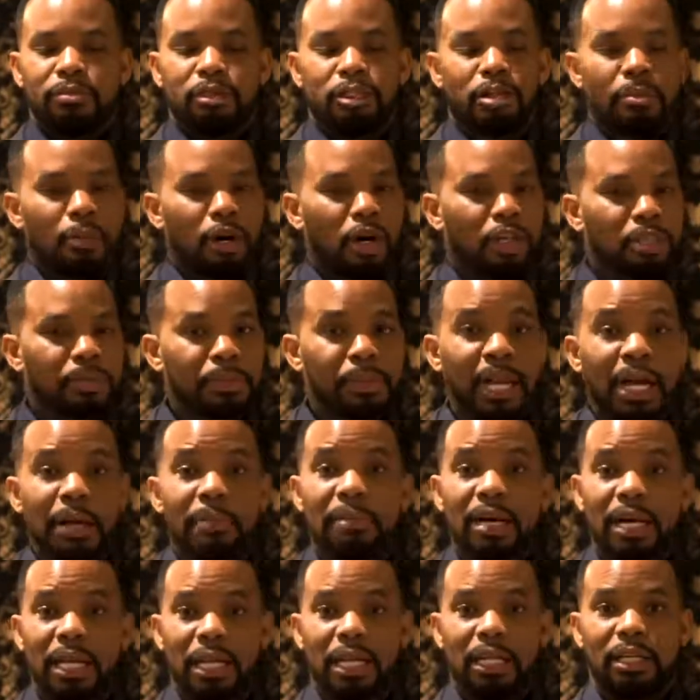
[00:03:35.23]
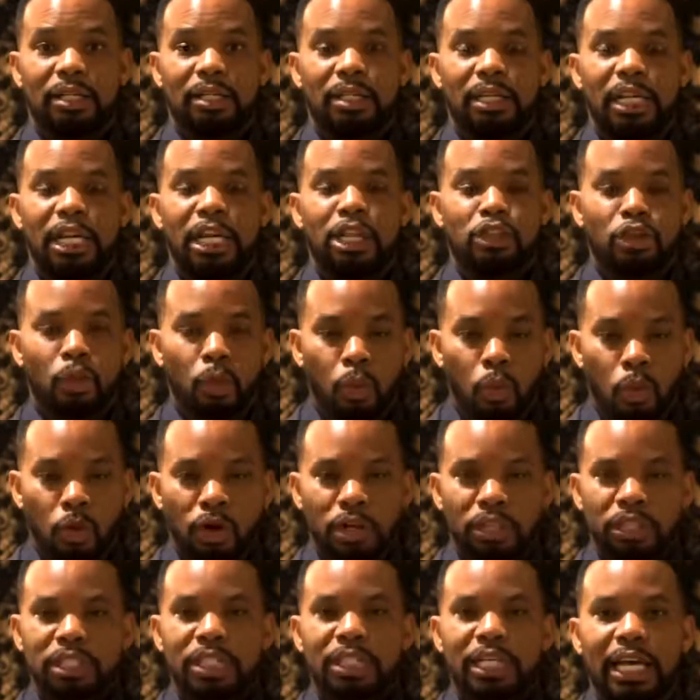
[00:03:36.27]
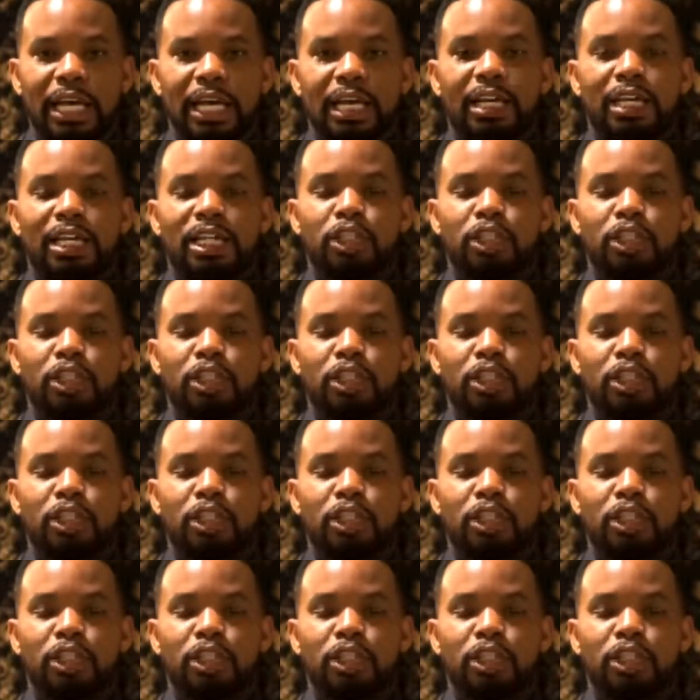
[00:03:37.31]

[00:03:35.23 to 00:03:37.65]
to multiply money in the world today